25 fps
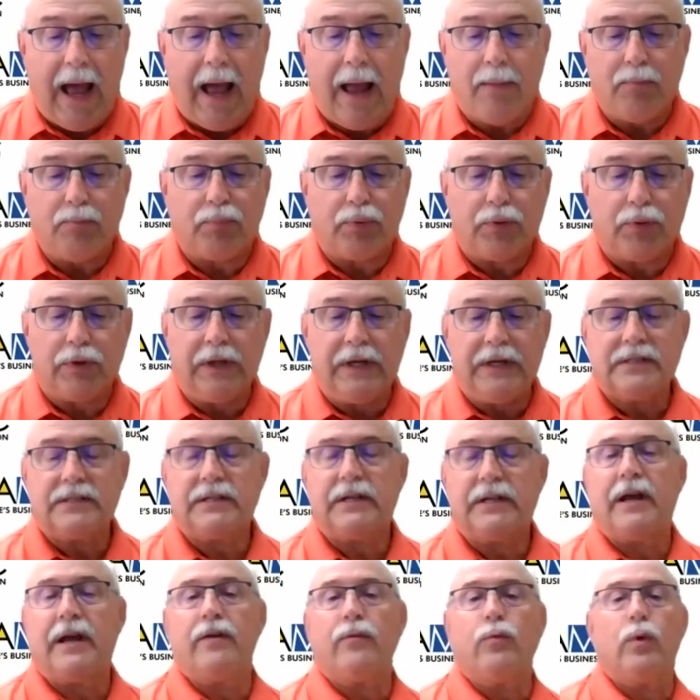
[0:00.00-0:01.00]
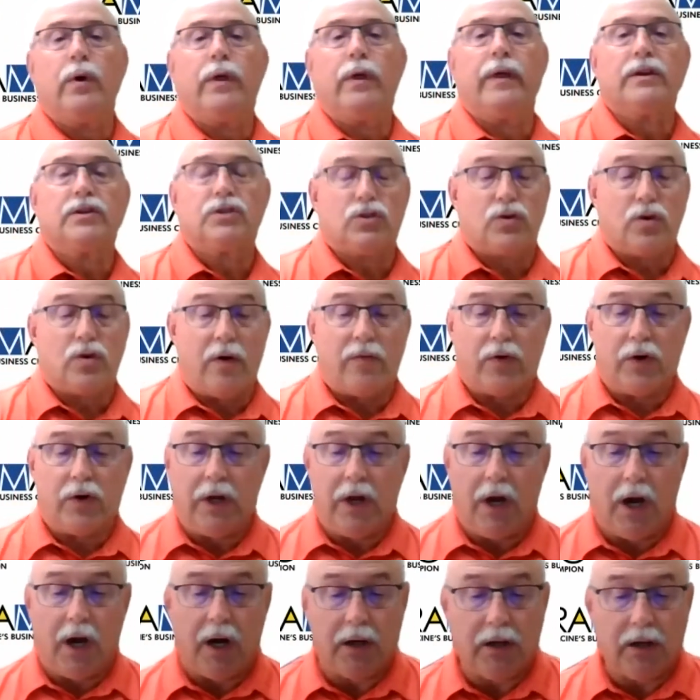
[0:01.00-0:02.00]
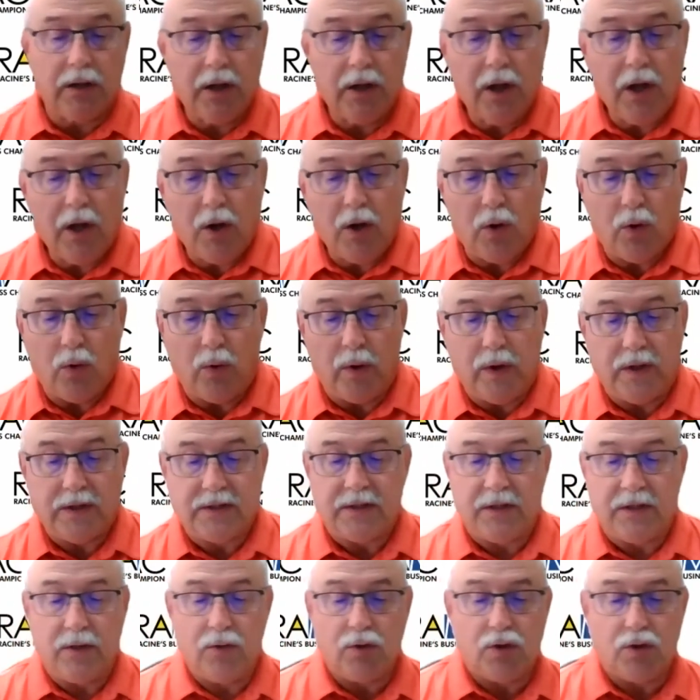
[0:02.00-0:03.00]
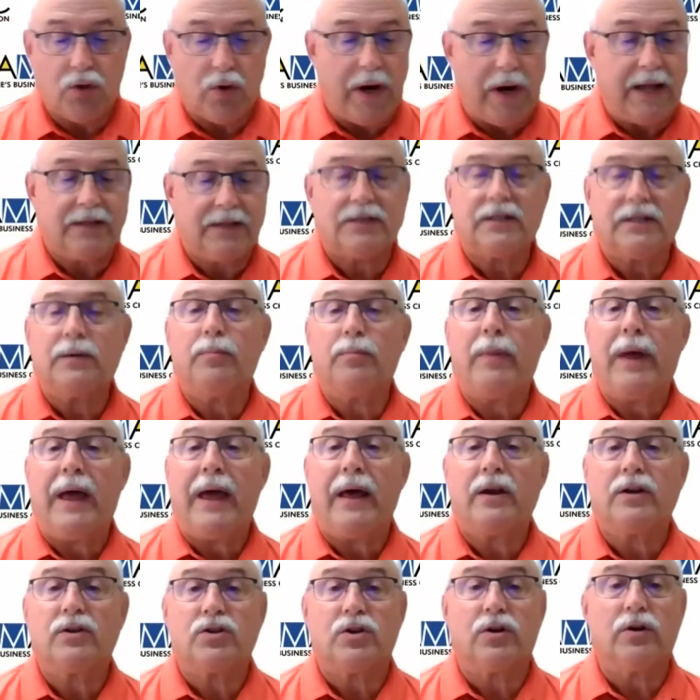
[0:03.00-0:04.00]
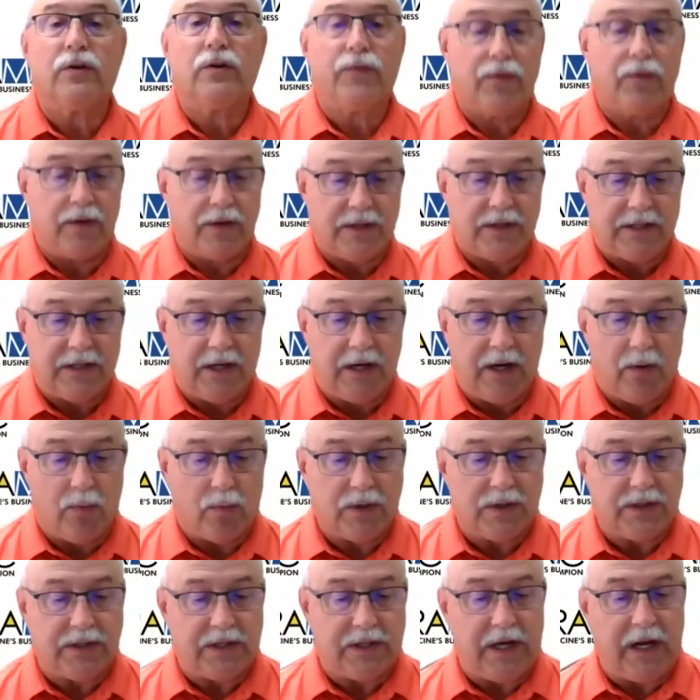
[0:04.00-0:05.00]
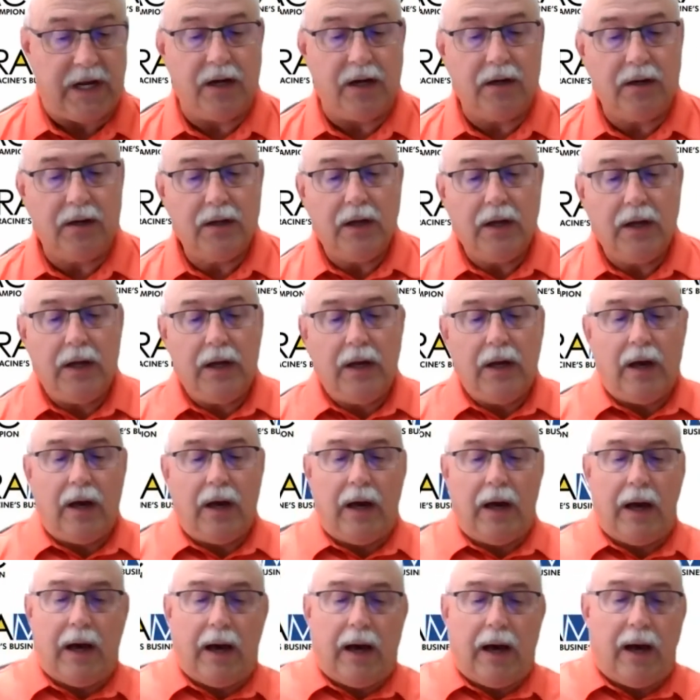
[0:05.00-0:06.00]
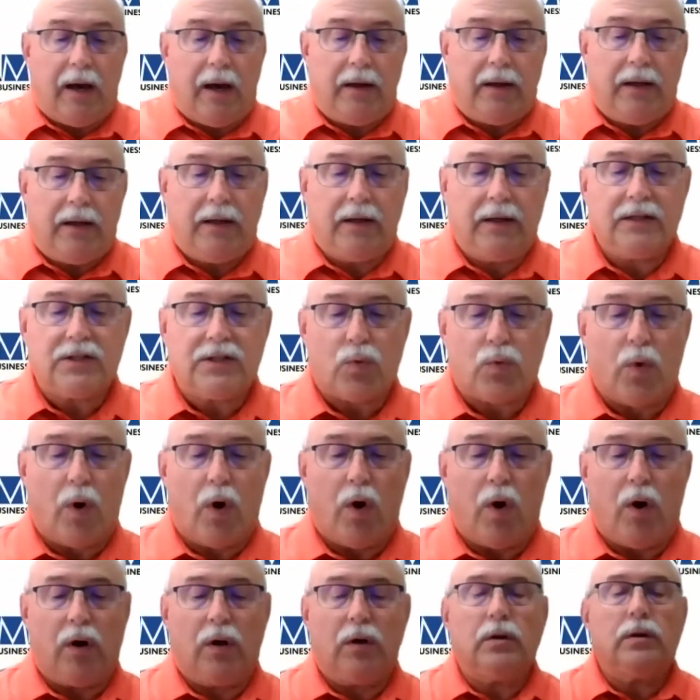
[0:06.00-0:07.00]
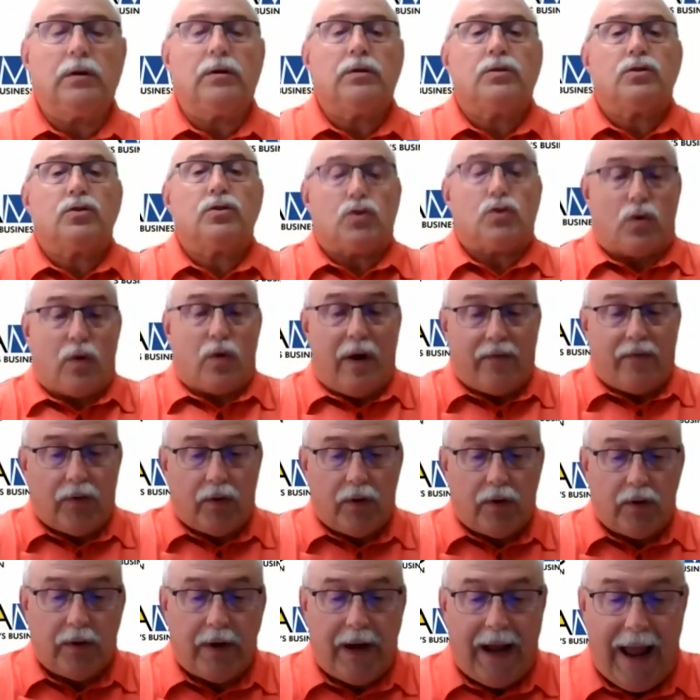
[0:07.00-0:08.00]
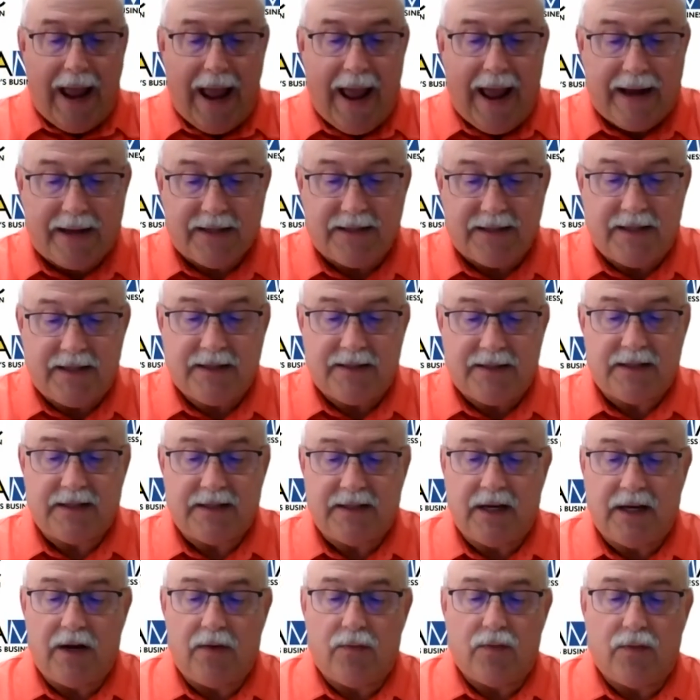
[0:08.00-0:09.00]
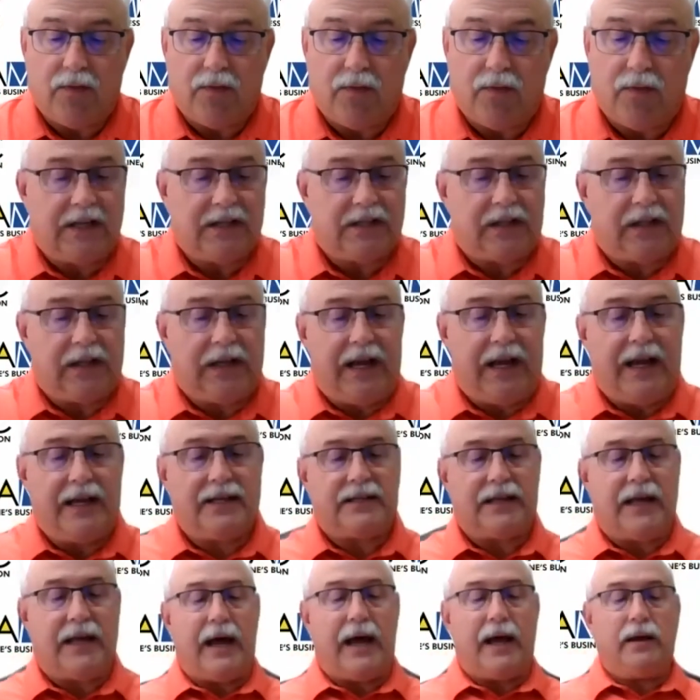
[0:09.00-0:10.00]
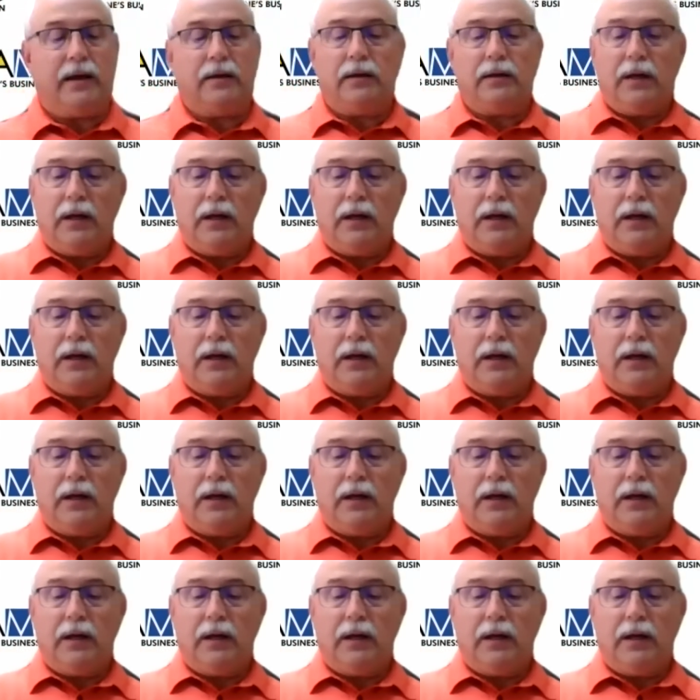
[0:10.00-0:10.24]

I'm pleased to have with us Trevor Jung, who is the new transit manager for the city of Racine. In this role, Trevor acts as the city of Racine's liaison